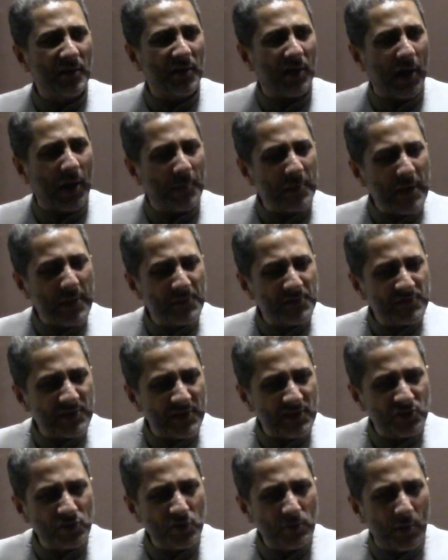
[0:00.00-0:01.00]
Habib
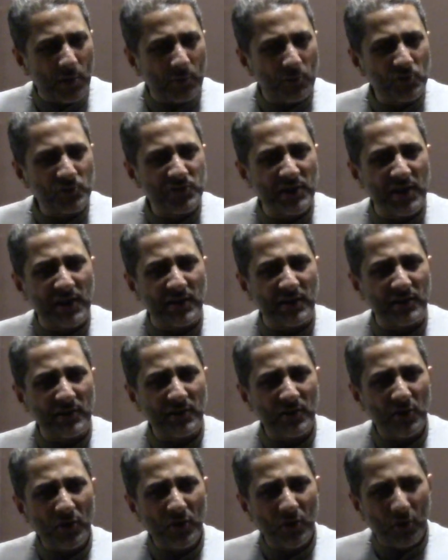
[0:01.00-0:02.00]
says to Imam Hussein,
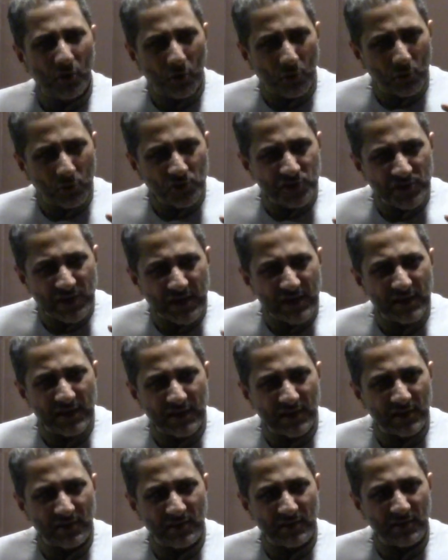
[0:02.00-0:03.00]
O oh
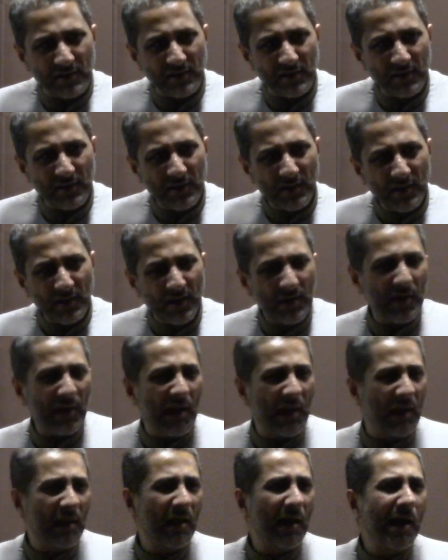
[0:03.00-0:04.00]
Hussein,
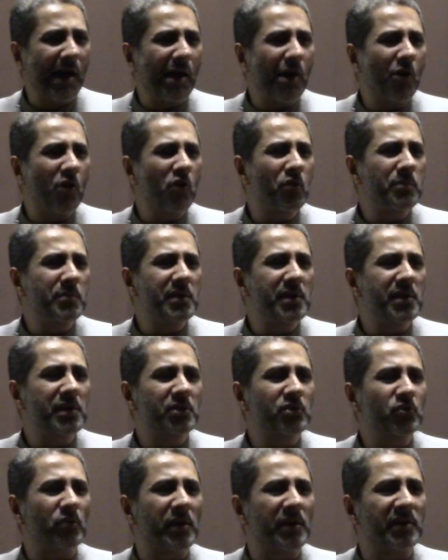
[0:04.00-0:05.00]
allow me
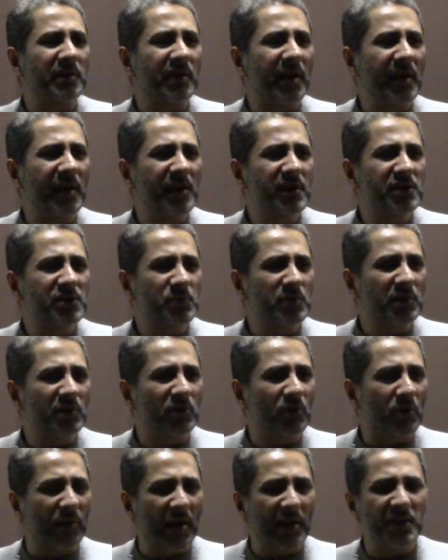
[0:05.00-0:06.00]
to engage with
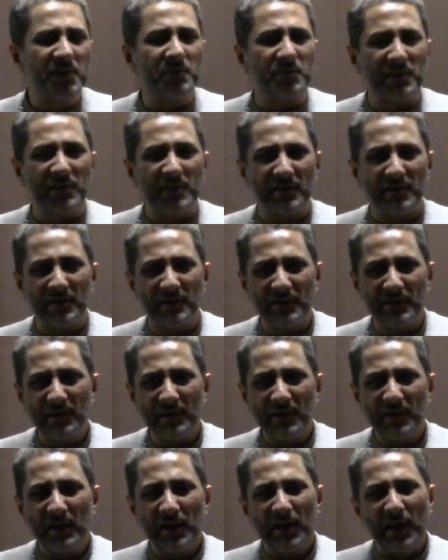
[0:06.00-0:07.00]
your enemy
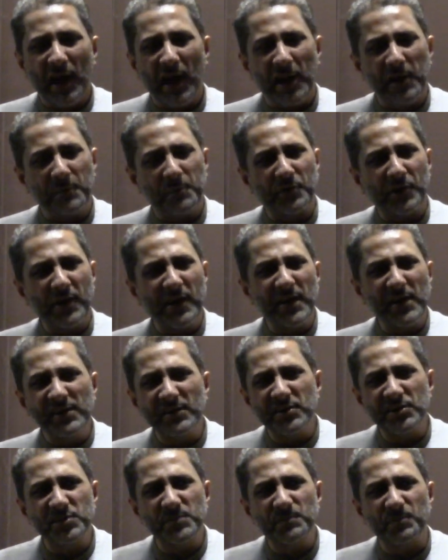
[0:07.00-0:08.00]
and pray
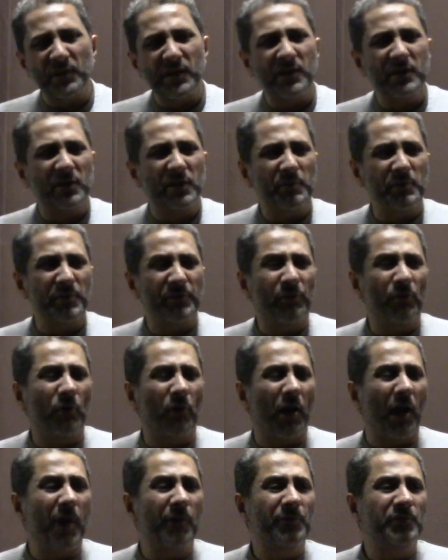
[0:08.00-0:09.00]
this prayer
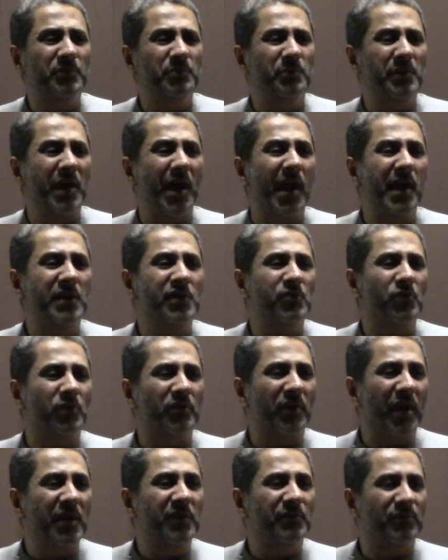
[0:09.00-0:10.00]
before after, behind your
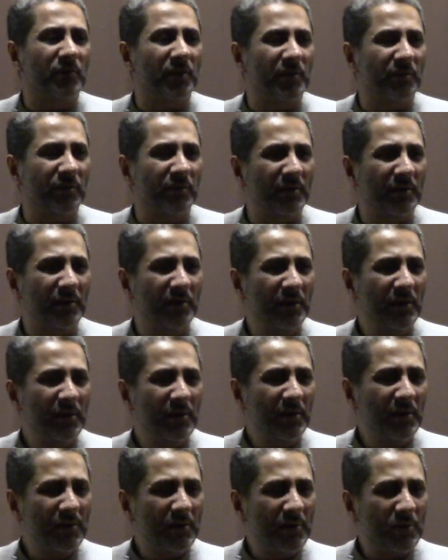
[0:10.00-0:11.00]
grandfather.
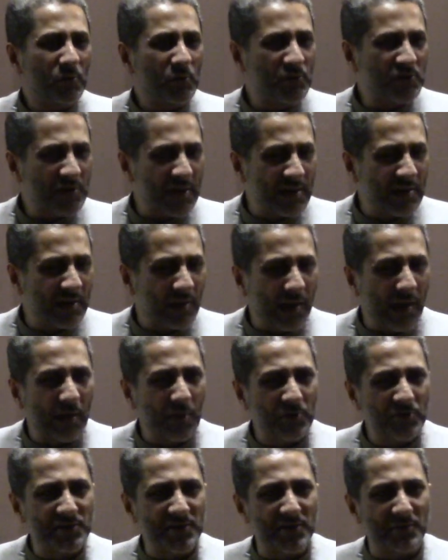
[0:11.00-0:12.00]
Hussein
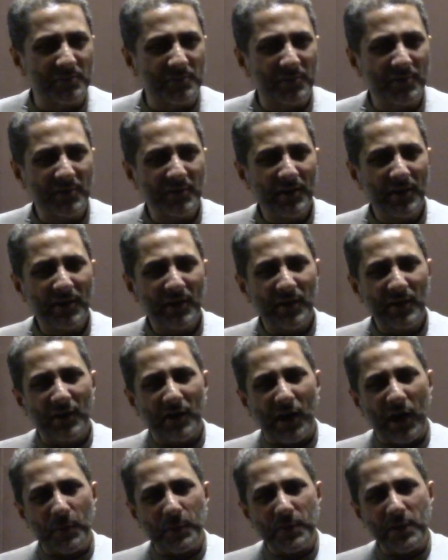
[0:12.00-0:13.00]
allows him.
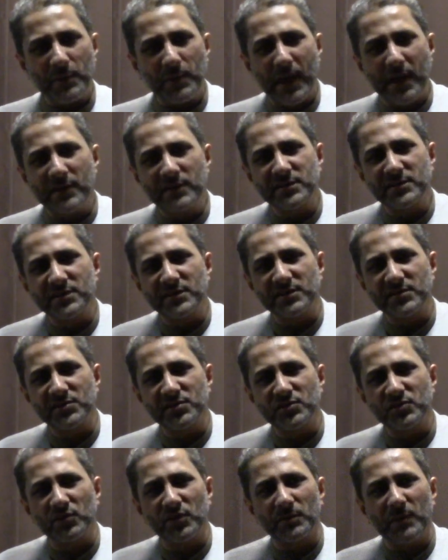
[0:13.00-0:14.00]
Habib enters
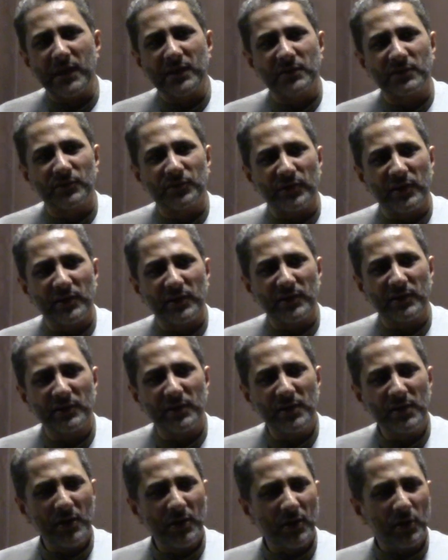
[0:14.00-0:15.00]
into the battlefield.
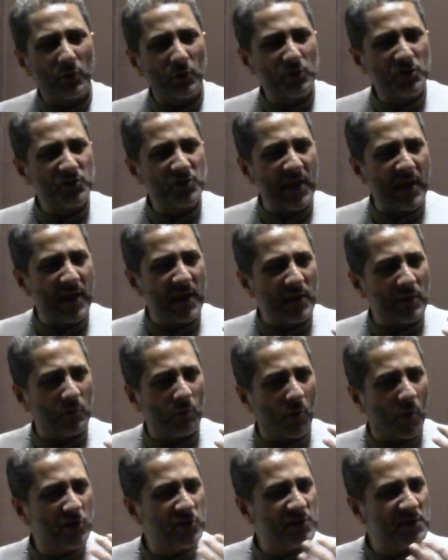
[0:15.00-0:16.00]
Hussein
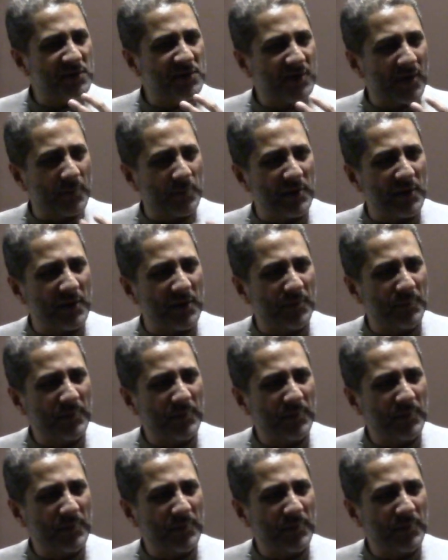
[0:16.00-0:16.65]
watches Habib.